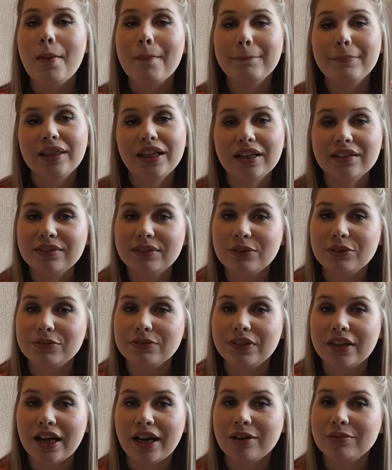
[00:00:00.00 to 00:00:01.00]
But that's all
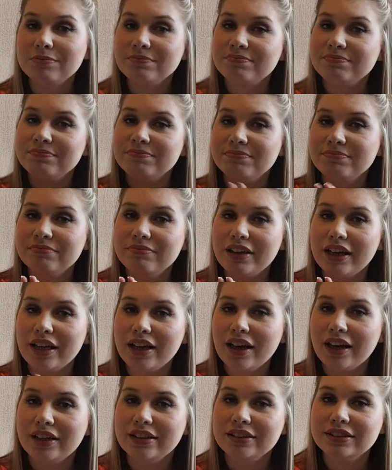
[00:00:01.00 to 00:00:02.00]
for now. Bye
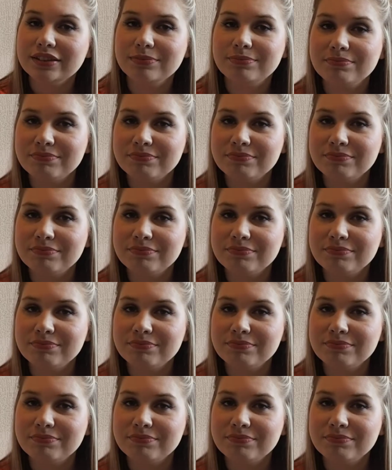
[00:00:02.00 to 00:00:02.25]
guys.